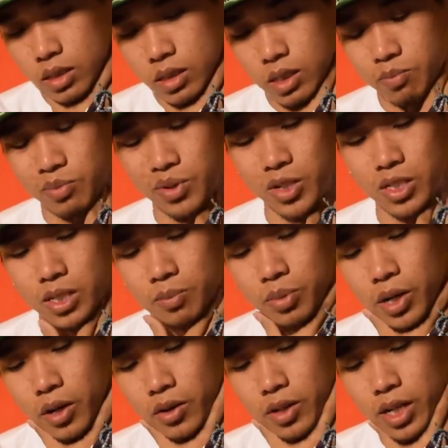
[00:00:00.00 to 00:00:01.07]
The Birds of
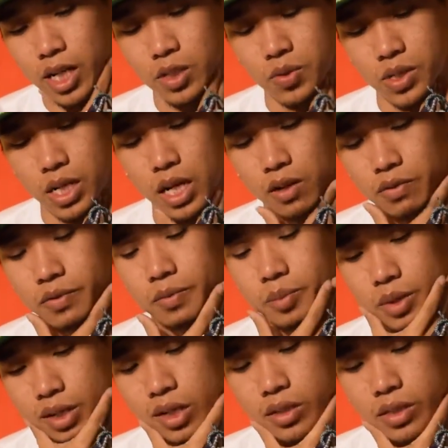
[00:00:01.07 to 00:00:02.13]
Paradise was kind of a
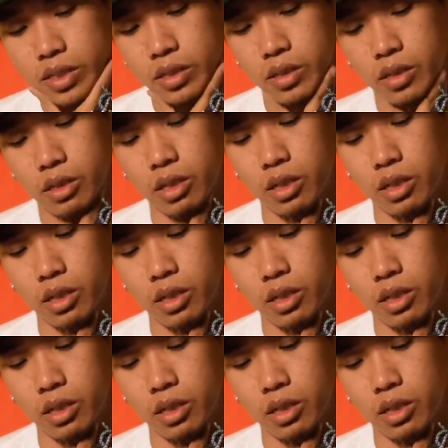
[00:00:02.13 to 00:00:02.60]
bust.